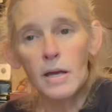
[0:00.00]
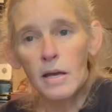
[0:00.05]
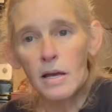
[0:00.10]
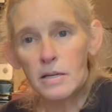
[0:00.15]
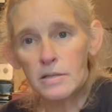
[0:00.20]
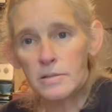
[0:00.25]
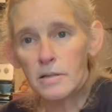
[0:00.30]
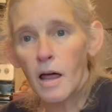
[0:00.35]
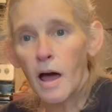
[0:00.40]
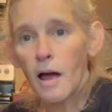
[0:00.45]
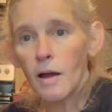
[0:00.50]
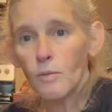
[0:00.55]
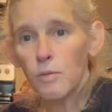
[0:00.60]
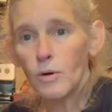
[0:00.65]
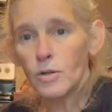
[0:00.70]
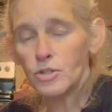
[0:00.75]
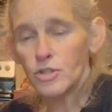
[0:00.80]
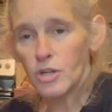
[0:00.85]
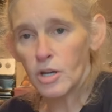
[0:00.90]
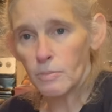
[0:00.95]
is like
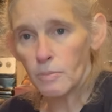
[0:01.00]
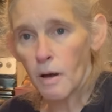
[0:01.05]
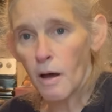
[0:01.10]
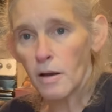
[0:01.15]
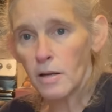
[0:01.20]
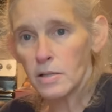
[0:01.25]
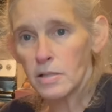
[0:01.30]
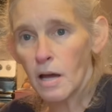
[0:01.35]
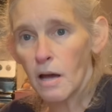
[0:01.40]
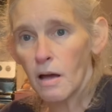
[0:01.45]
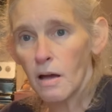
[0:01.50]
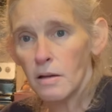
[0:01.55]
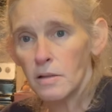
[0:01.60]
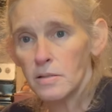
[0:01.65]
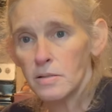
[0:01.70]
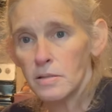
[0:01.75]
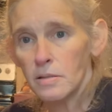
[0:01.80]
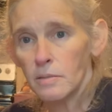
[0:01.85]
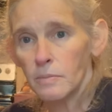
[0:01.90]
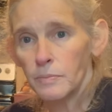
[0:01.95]
once you get
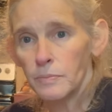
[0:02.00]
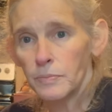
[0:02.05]
monetized